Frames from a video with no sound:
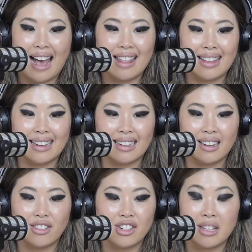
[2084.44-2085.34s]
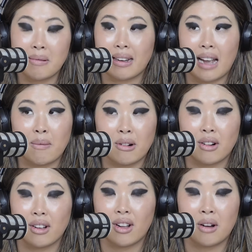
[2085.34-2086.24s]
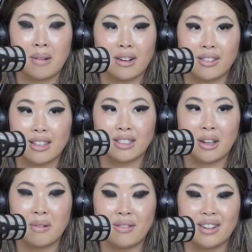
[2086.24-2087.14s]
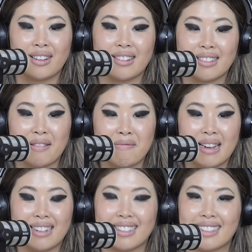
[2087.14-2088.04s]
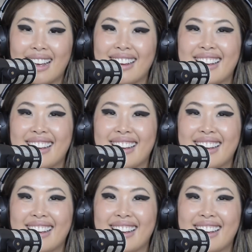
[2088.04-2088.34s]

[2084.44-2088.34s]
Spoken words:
And then you should see my camera roll. Oh my God, there's so many videos of me just like.